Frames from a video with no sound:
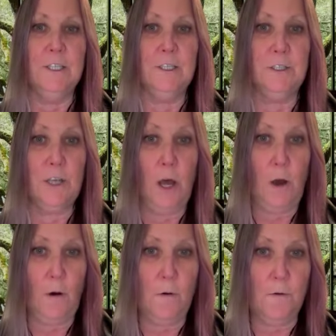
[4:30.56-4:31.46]

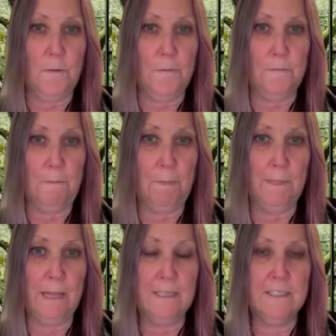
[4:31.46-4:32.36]
So,
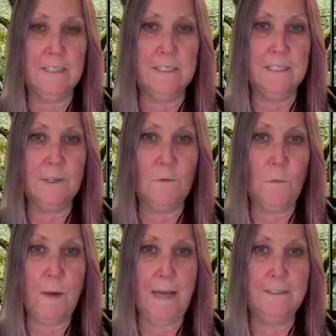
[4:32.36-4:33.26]
just as a
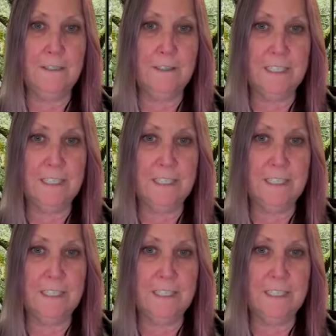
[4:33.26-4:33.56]
reminder,